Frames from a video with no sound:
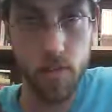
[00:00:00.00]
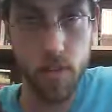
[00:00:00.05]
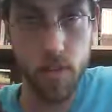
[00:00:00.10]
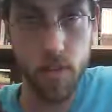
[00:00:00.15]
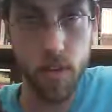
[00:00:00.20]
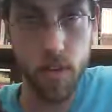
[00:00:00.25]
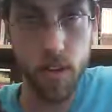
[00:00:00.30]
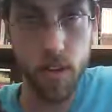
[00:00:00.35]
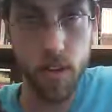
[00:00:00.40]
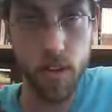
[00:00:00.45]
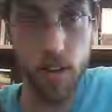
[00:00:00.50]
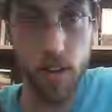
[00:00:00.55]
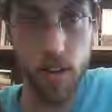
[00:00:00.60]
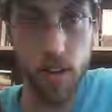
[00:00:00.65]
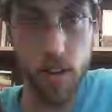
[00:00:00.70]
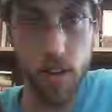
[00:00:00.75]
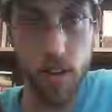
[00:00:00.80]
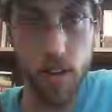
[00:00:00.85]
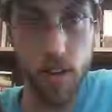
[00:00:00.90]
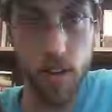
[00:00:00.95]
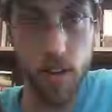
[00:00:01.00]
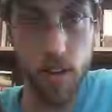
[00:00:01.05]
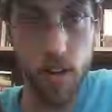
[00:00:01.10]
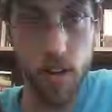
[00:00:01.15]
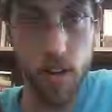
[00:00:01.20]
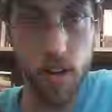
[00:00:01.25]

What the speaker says: Right, like there. There you